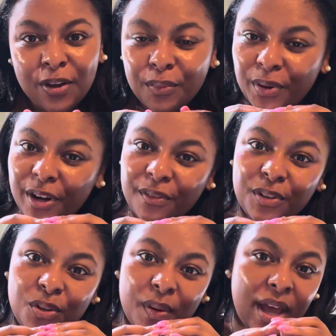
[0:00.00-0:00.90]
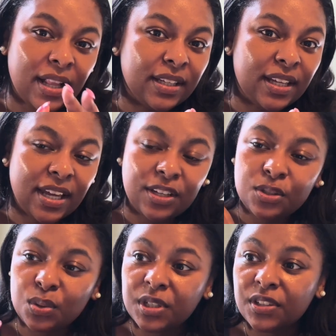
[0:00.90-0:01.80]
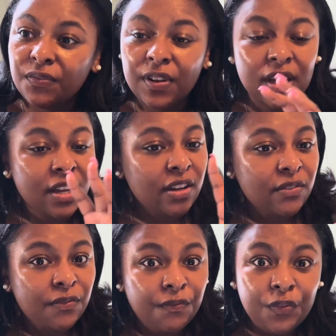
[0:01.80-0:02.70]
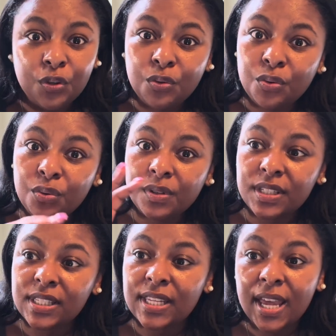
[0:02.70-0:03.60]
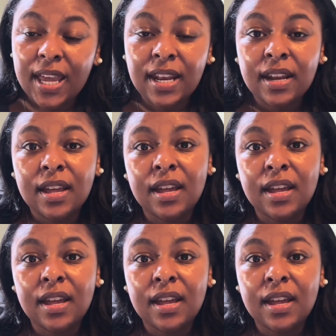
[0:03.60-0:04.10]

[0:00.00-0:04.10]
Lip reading: Whatever you allocate towards fun, food, debt,